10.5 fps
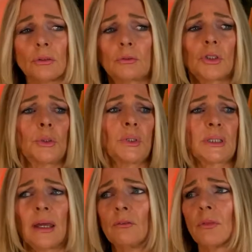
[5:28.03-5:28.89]
She was
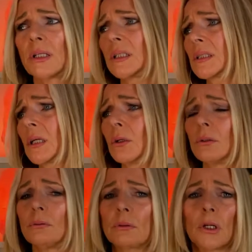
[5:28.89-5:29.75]
getting ready
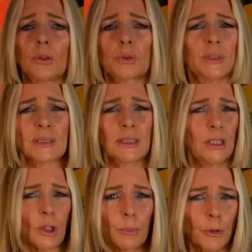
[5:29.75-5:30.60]
to go to a
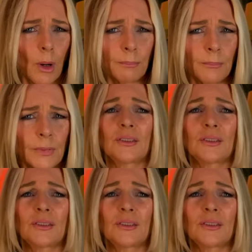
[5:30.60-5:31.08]
senior prom.